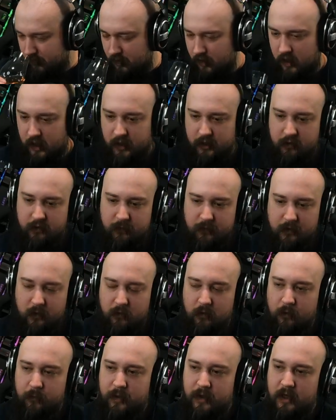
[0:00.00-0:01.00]
Audio can be a
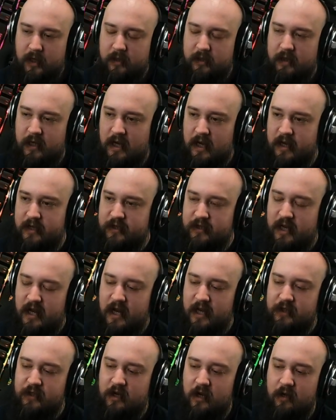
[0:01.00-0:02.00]
real pain in the ass.
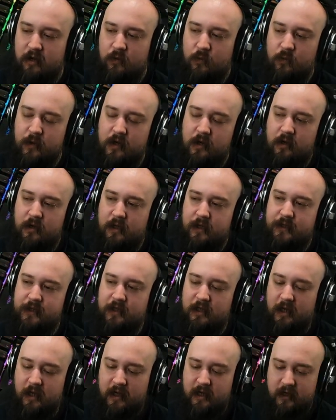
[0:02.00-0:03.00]
Yeah, it's kind of weird. It's
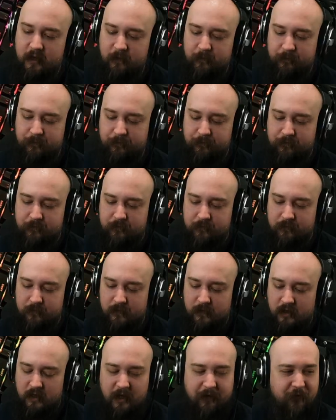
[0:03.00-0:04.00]
like
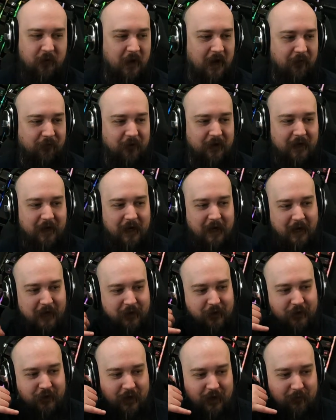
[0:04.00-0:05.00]
if you have like a
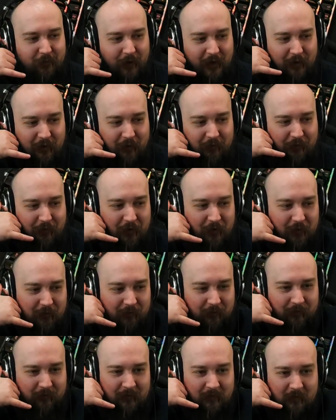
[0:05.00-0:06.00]
headset
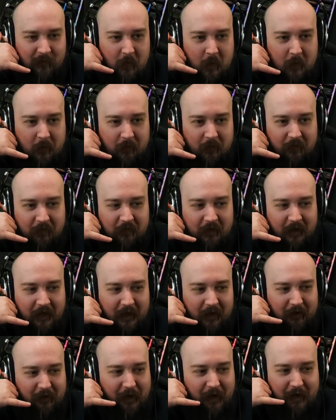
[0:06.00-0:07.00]
microphone,
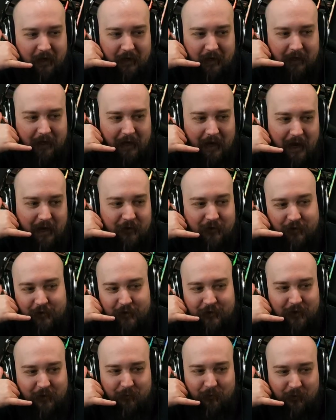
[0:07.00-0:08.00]
it actually
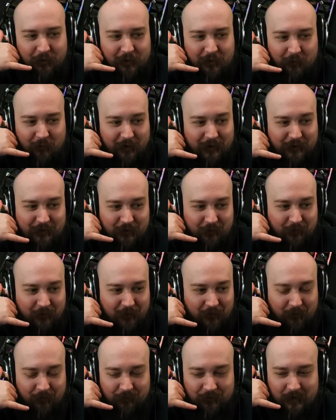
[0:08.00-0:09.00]
is like pretty
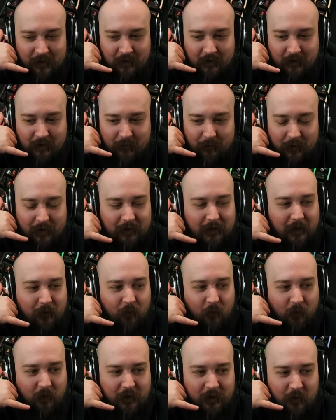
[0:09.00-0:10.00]
reasonable. But like
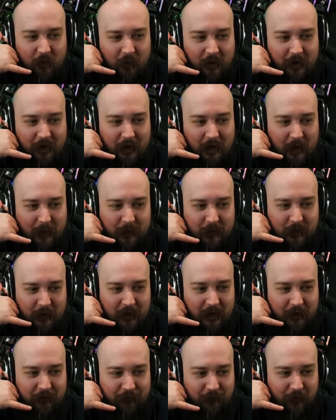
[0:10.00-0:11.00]
when you want to
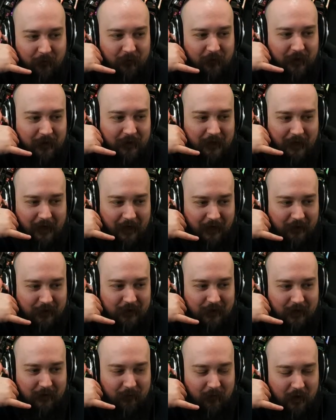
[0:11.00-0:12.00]
upgrade from like the
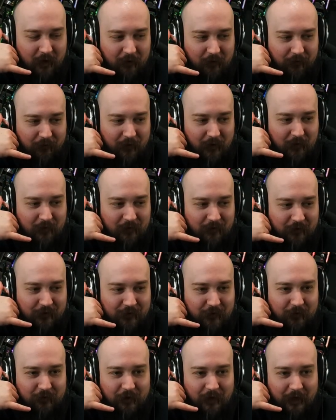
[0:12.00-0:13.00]
headset microphone
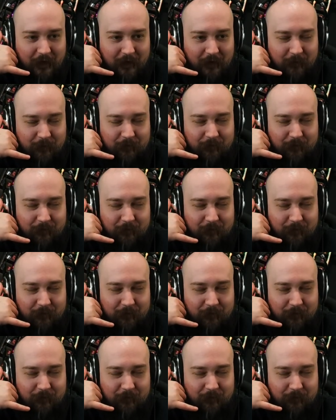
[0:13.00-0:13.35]
to like